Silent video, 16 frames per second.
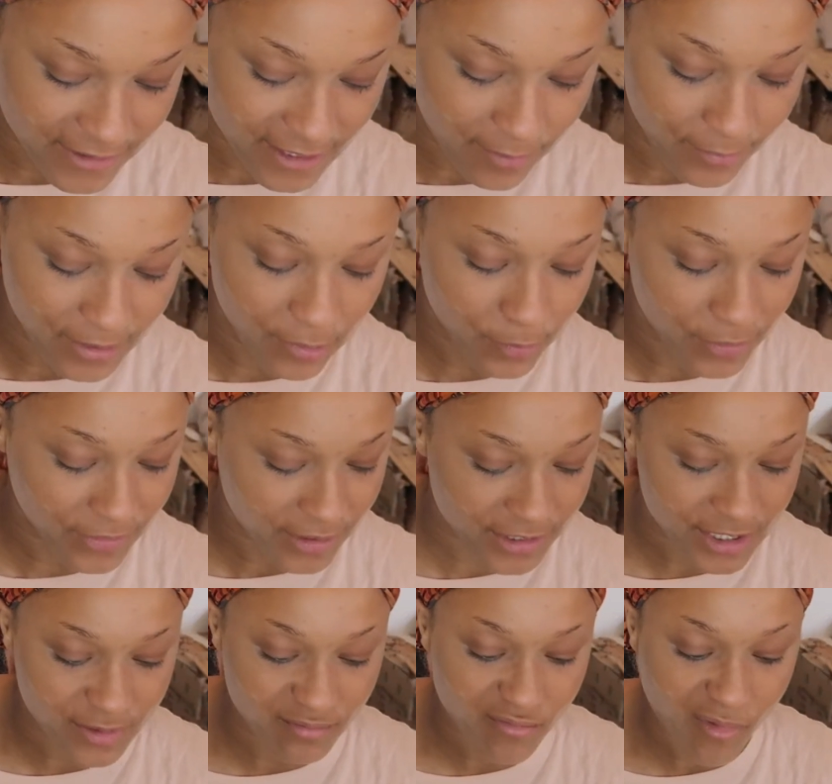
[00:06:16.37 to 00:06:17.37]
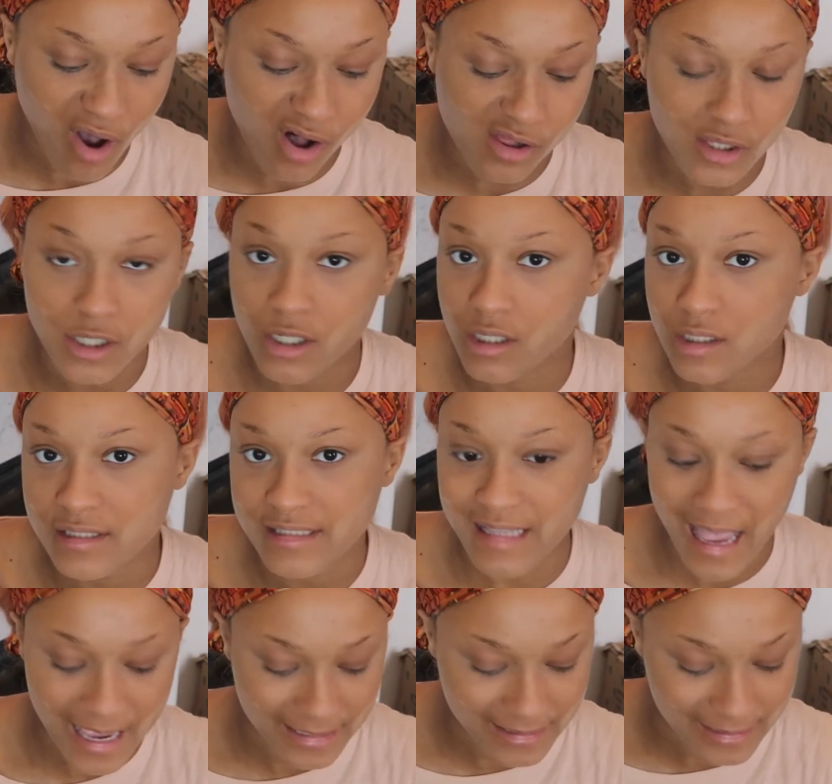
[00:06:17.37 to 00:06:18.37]
somebody with a smaller
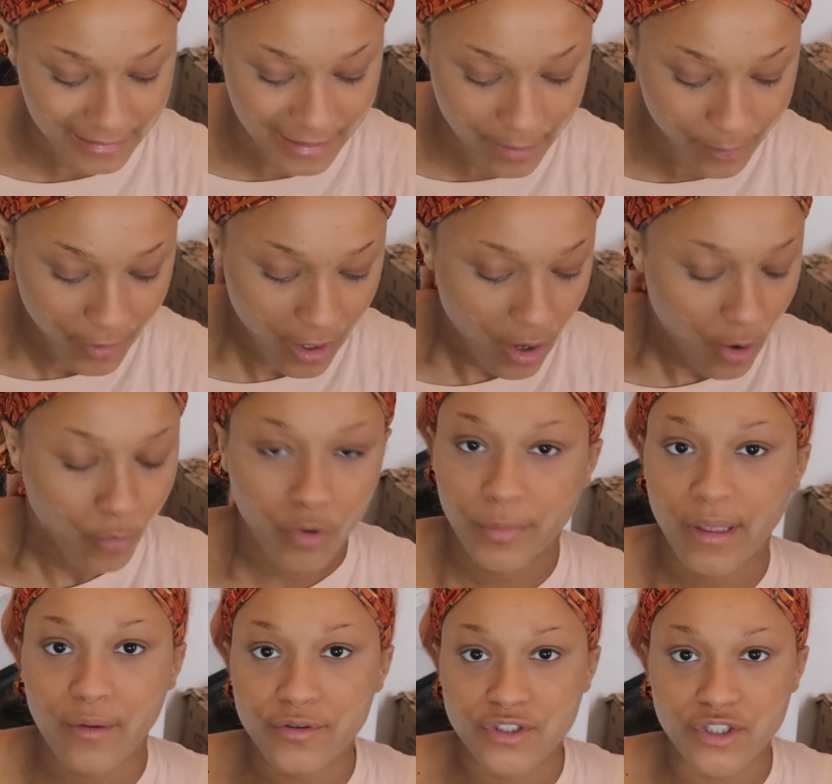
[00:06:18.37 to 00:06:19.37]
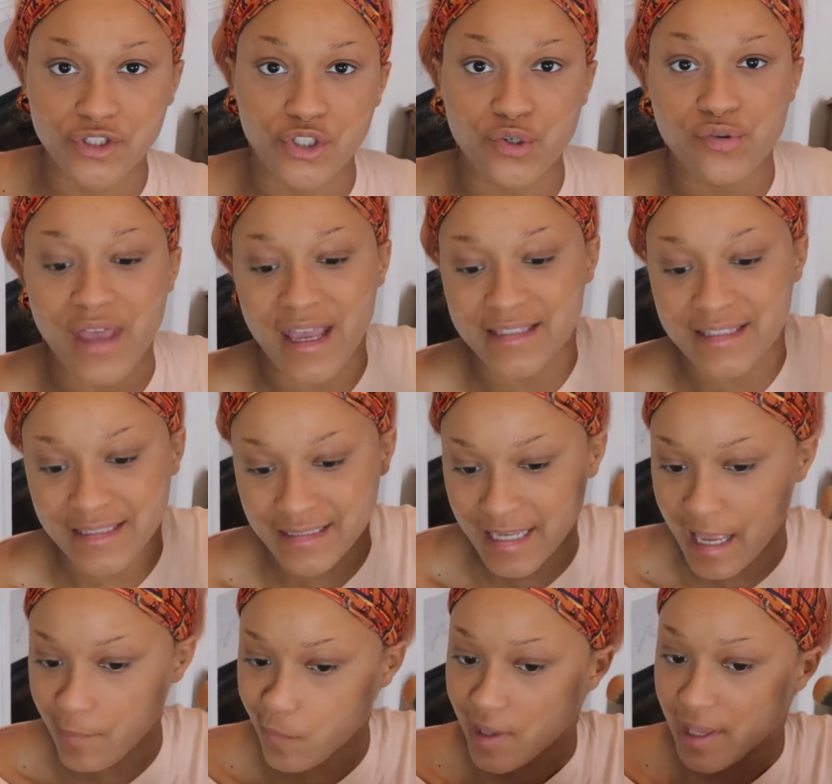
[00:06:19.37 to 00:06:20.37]
size lip will be able to do that
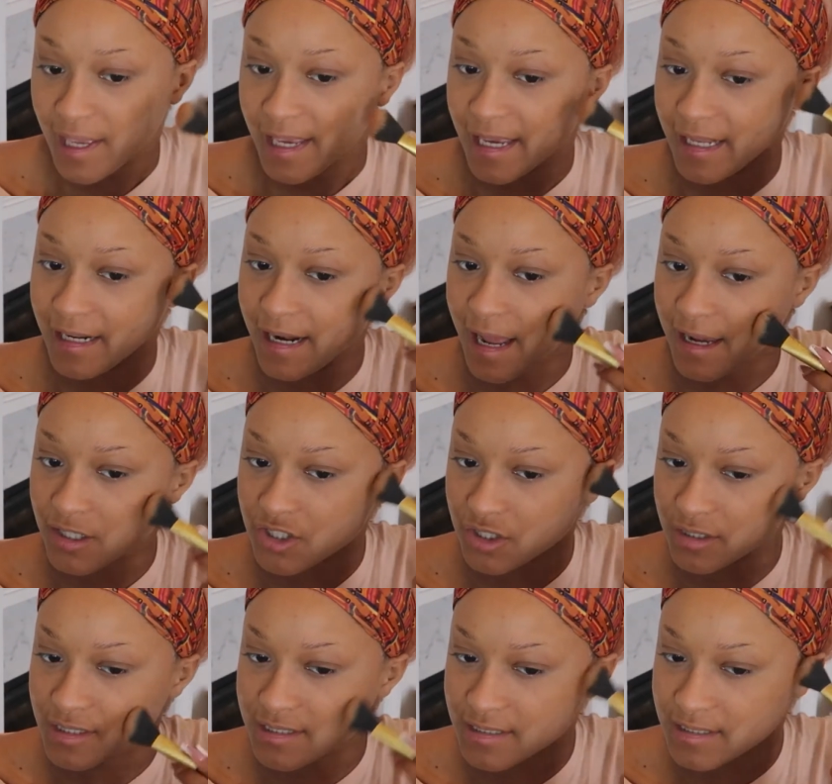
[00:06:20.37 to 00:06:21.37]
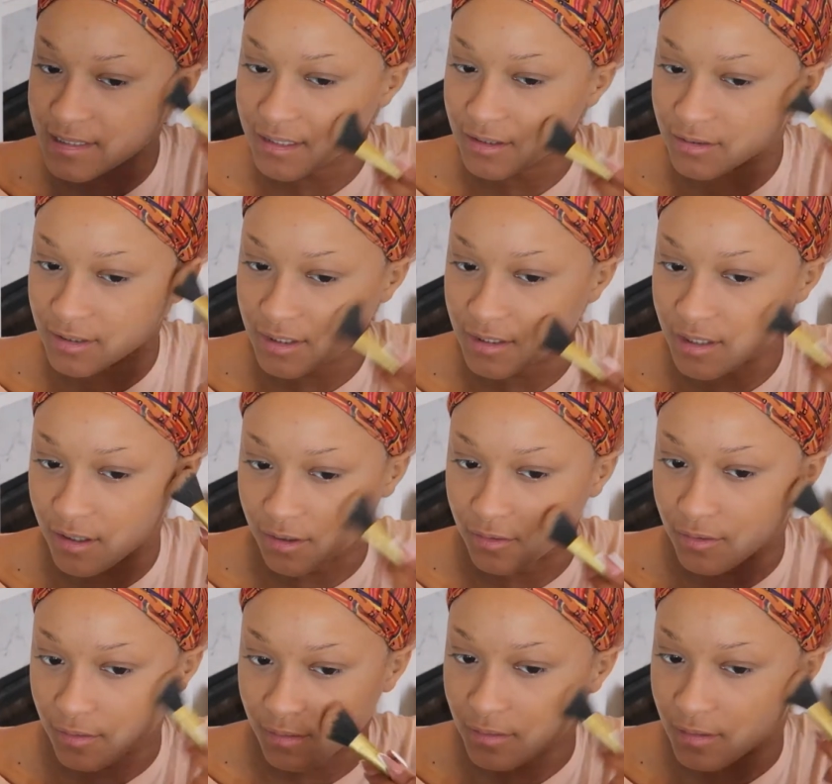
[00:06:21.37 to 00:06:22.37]
step and it actually still, you
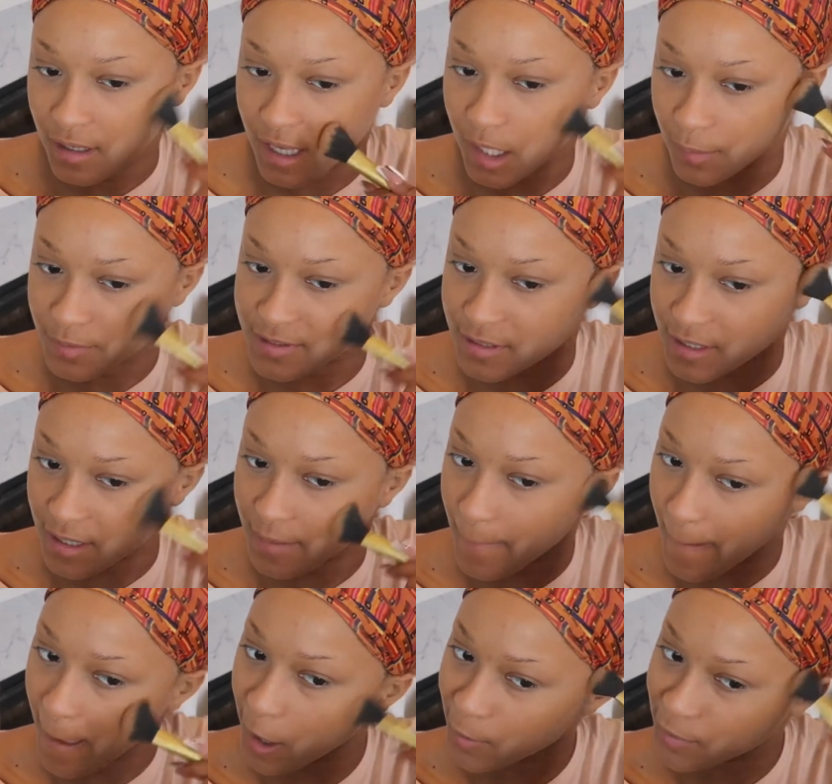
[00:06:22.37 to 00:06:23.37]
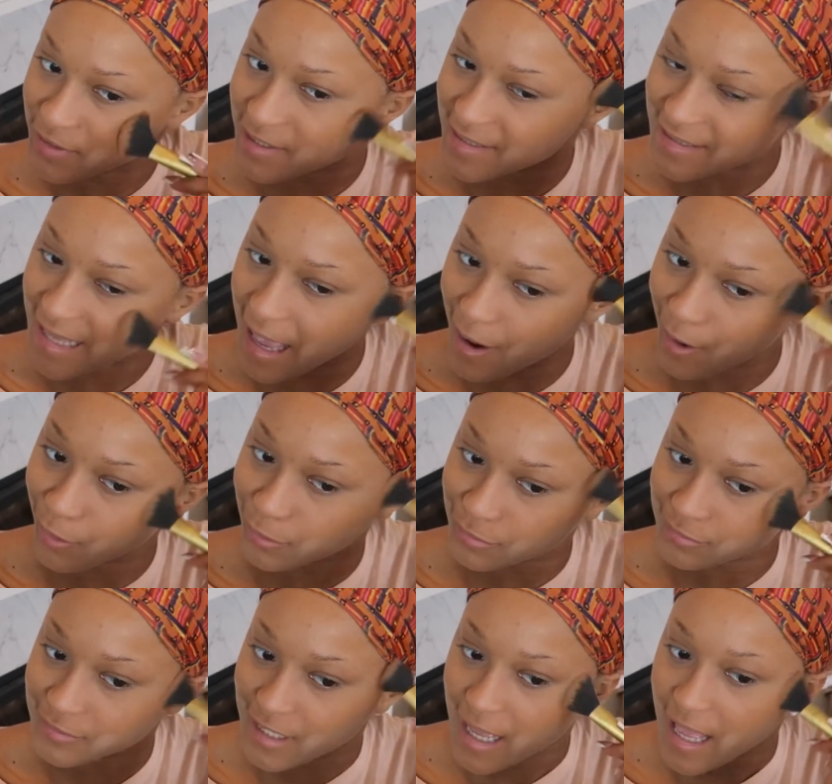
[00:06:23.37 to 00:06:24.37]
know, helps us out.
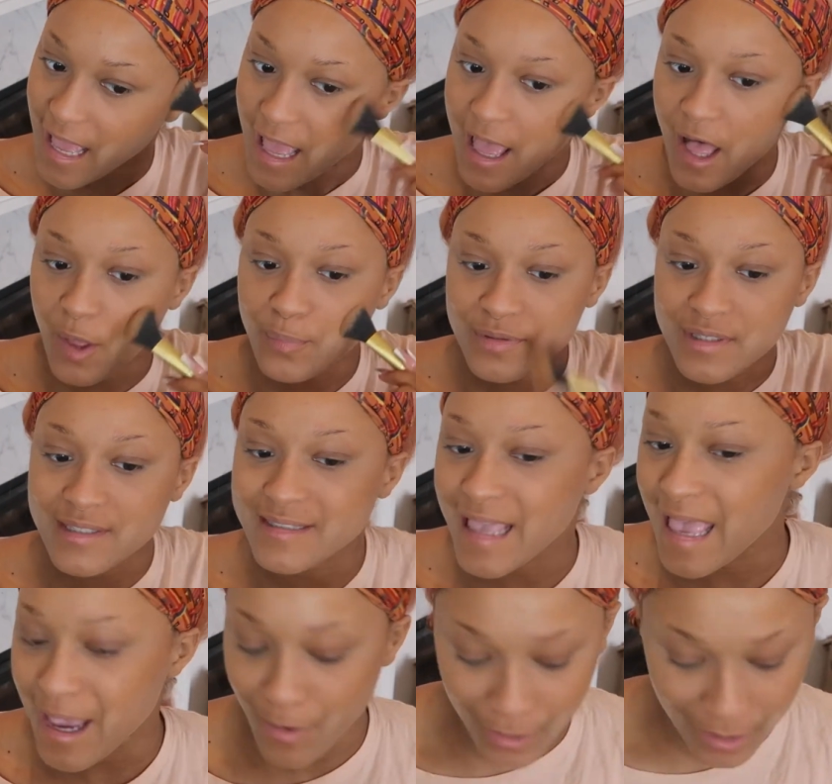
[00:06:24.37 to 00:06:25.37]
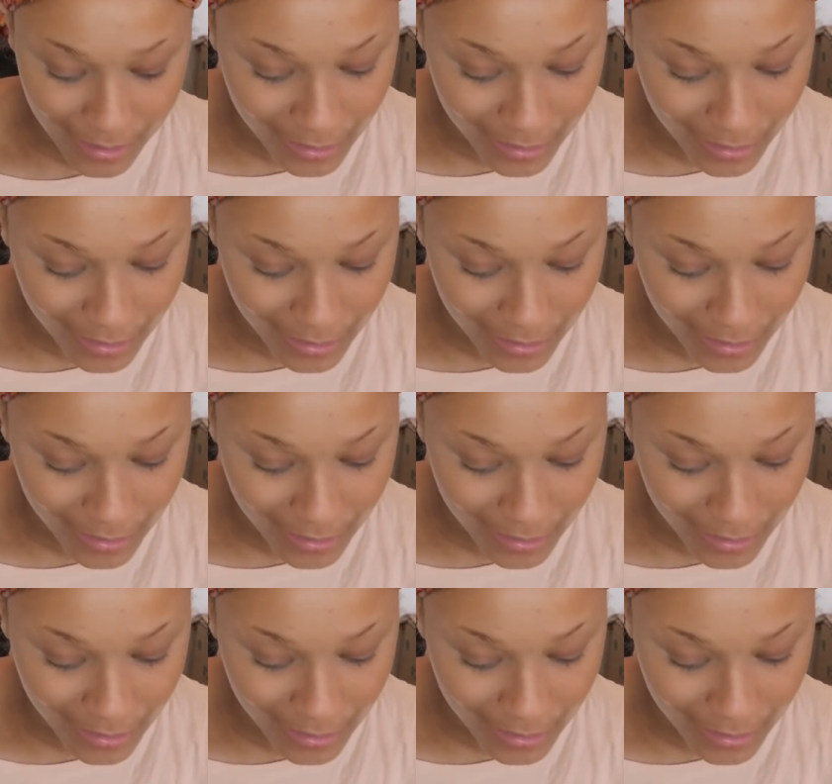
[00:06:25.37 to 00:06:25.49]
Helps us out a